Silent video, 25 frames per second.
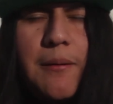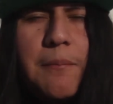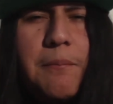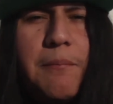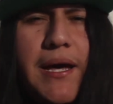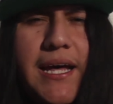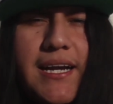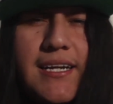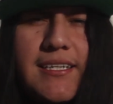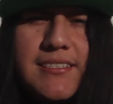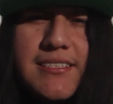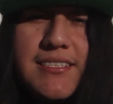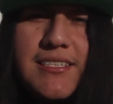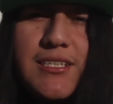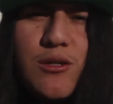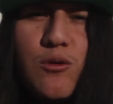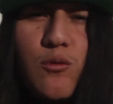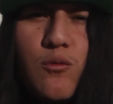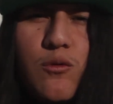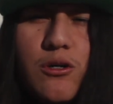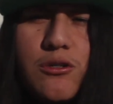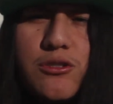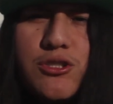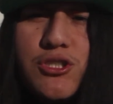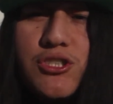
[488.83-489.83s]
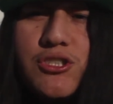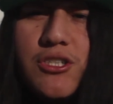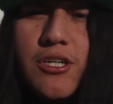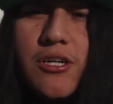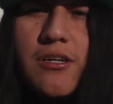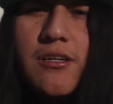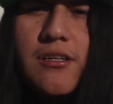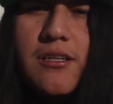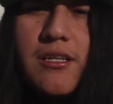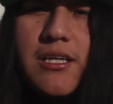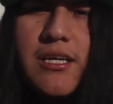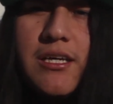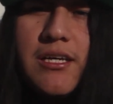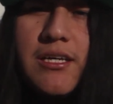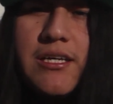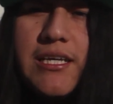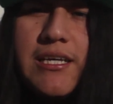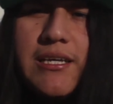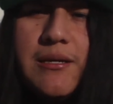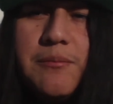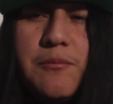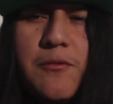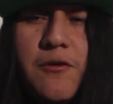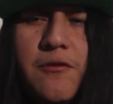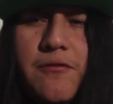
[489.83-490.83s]
medicine will surely
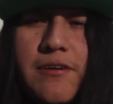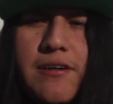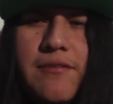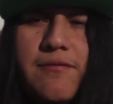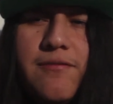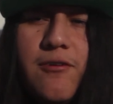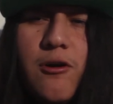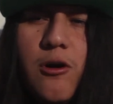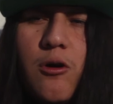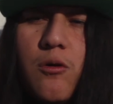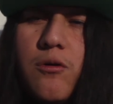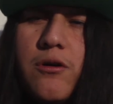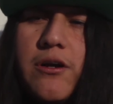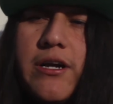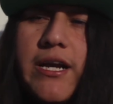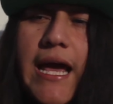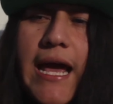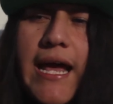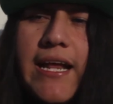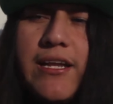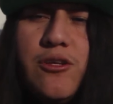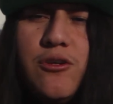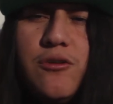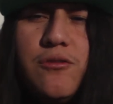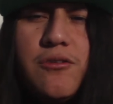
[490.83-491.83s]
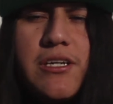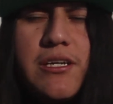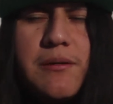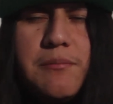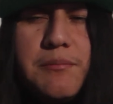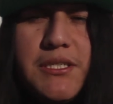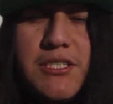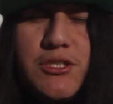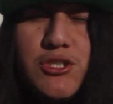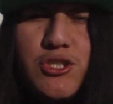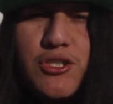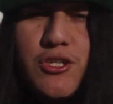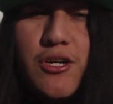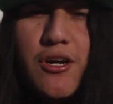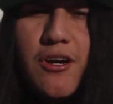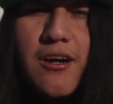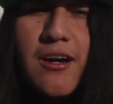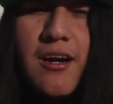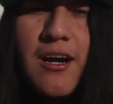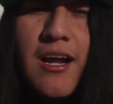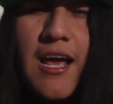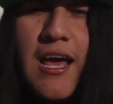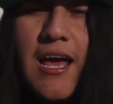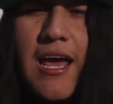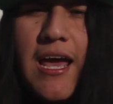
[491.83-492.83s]
keep moving forward, and you can be sure